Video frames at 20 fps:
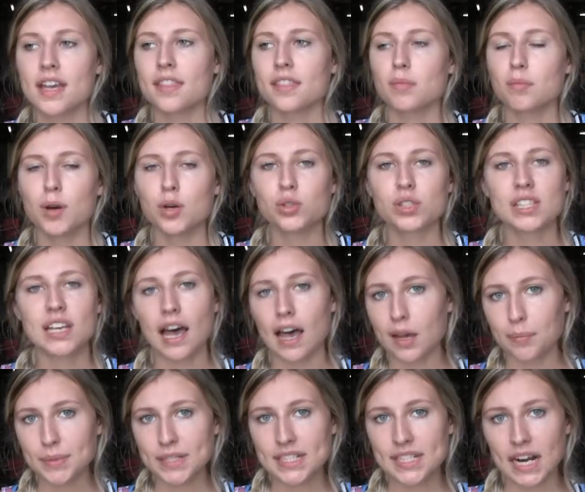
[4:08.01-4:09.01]
The most
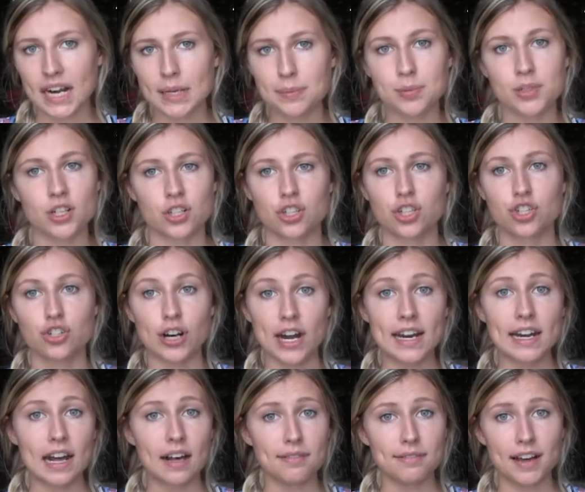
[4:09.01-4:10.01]
common types are
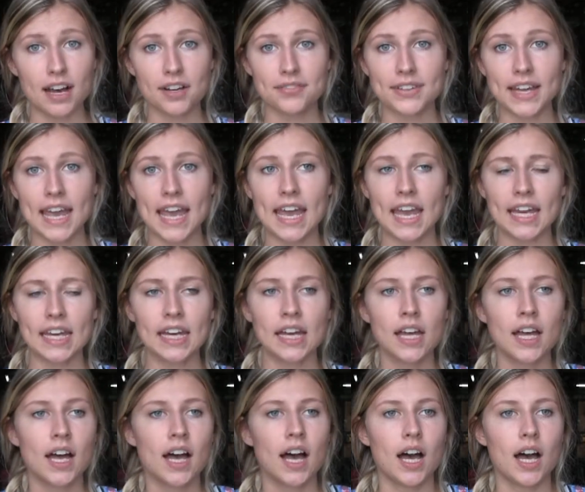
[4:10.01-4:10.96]
straight alfalfa hay,